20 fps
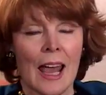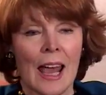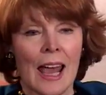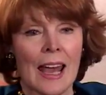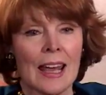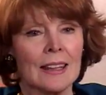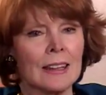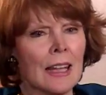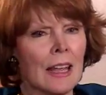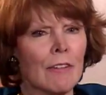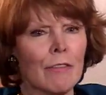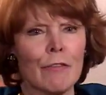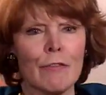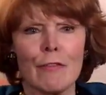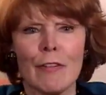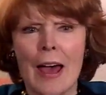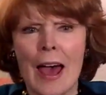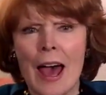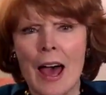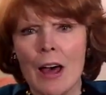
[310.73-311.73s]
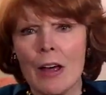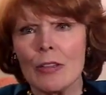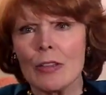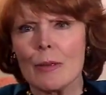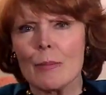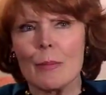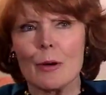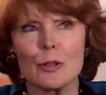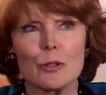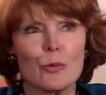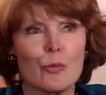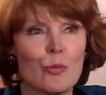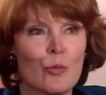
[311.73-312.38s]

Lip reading: And they found the most